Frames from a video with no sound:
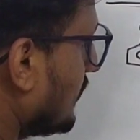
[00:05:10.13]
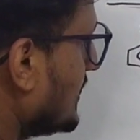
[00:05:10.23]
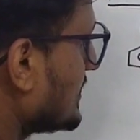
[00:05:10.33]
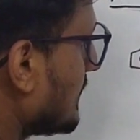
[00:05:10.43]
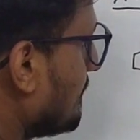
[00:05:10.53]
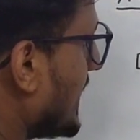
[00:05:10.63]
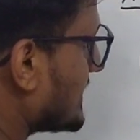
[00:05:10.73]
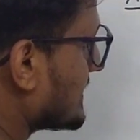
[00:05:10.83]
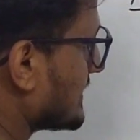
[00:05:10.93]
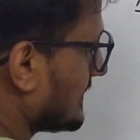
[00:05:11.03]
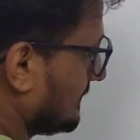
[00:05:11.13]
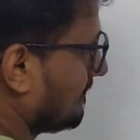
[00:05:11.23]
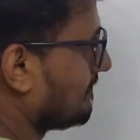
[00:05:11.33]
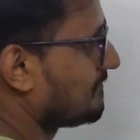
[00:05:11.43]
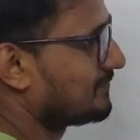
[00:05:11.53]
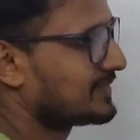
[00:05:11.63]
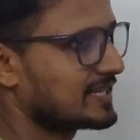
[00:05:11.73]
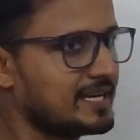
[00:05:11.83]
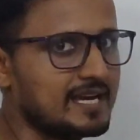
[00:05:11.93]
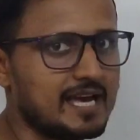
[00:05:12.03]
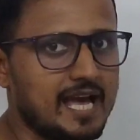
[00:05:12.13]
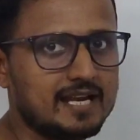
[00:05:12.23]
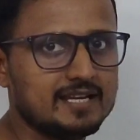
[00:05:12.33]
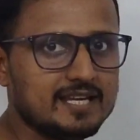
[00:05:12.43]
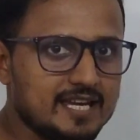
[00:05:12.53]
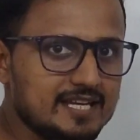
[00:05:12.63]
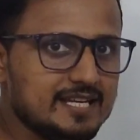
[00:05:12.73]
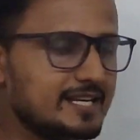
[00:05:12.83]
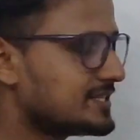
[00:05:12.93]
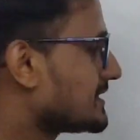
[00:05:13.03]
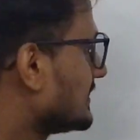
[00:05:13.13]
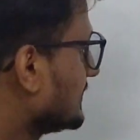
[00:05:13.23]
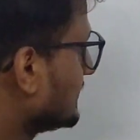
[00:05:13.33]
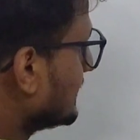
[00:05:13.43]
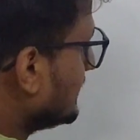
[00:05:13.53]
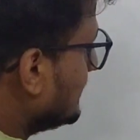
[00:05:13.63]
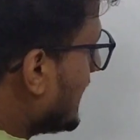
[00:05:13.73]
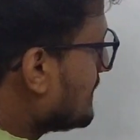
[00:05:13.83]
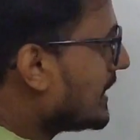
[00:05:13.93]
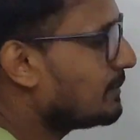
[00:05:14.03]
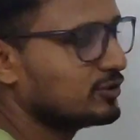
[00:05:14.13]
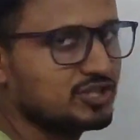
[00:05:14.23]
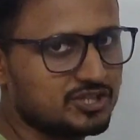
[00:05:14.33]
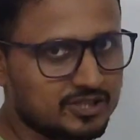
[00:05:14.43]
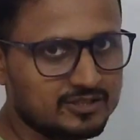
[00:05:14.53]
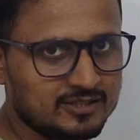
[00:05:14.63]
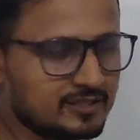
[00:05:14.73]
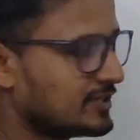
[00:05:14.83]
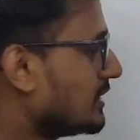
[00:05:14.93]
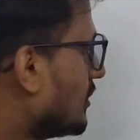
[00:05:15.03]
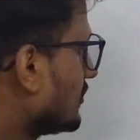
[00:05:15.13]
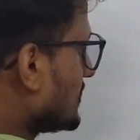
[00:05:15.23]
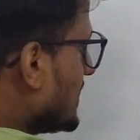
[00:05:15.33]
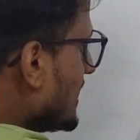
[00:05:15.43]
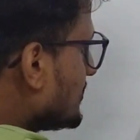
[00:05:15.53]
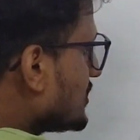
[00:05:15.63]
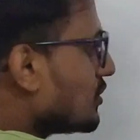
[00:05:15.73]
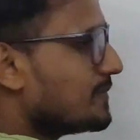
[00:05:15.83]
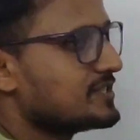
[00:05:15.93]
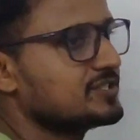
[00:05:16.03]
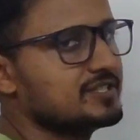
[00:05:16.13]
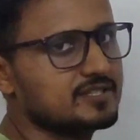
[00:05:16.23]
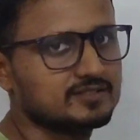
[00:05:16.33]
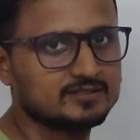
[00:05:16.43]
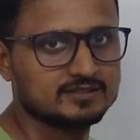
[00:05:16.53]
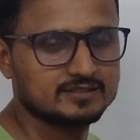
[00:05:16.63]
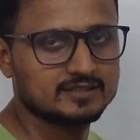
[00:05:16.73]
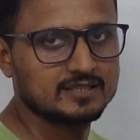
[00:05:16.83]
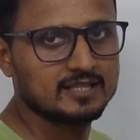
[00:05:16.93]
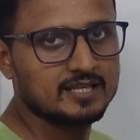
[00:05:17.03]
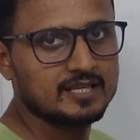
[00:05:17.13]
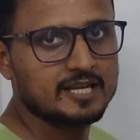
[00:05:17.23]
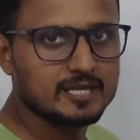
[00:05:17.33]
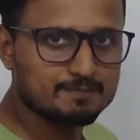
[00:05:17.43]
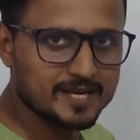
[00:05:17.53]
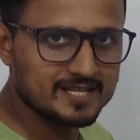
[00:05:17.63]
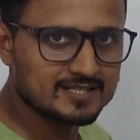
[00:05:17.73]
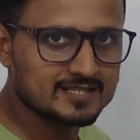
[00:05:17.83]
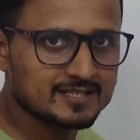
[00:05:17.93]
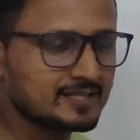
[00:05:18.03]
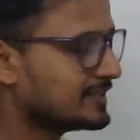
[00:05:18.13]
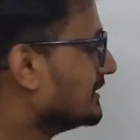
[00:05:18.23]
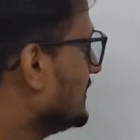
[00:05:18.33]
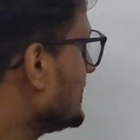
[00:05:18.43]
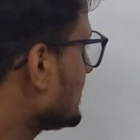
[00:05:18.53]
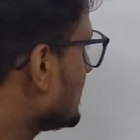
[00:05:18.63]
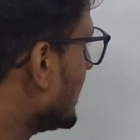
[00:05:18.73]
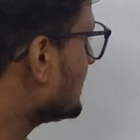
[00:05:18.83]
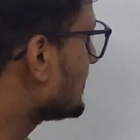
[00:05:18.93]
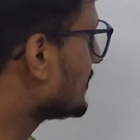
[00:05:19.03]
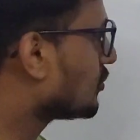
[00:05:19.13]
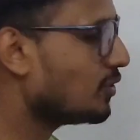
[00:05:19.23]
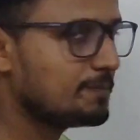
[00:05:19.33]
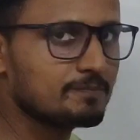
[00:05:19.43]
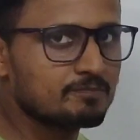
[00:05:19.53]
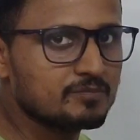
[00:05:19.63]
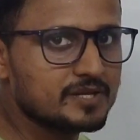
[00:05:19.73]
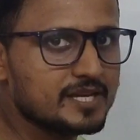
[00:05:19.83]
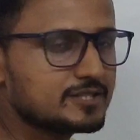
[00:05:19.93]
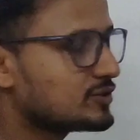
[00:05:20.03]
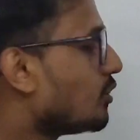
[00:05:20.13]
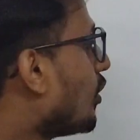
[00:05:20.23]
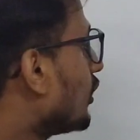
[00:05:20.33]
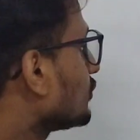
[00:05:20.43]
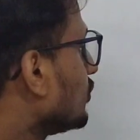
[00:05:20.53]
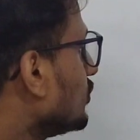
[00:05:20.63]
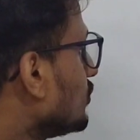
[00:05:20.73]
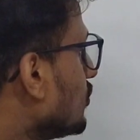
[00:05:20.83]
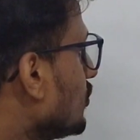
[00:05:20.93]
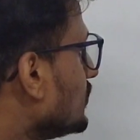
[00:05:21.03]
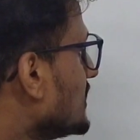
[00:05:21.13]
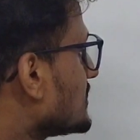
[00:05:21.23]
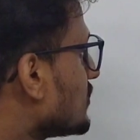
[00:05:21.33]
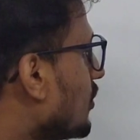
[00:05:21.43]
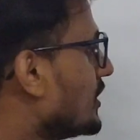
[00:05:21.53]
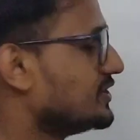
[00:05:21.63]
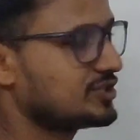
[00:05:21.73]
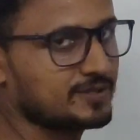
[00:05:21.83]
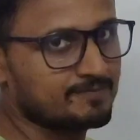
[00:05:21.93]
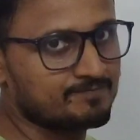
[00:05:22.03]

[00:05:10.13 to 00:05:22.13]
phenol is the base, and in its neighbor position, CH3 group is there. It means this CH3 group is ortho to this OH,